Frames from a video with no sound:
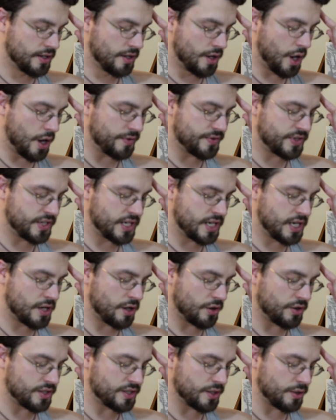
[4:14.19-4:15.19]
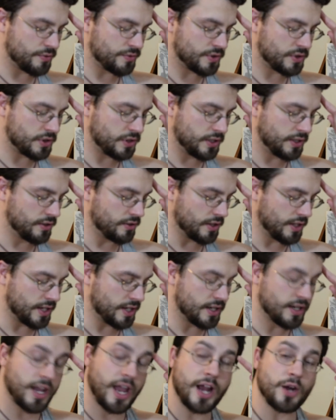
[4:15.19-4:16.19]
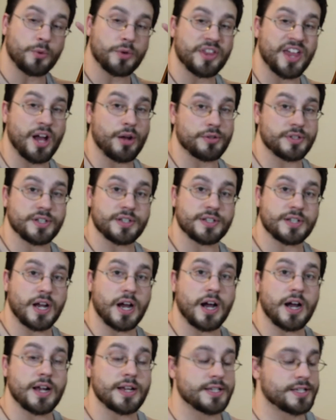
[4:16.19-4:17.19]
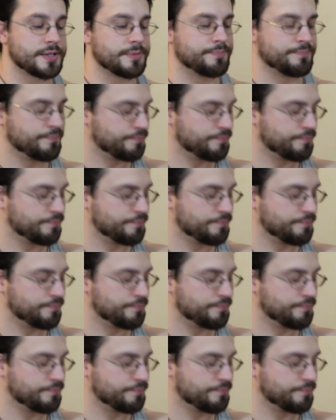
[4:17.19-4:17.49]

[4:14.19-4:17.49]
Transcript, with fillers: of seeing ourselves clearly and without disguise.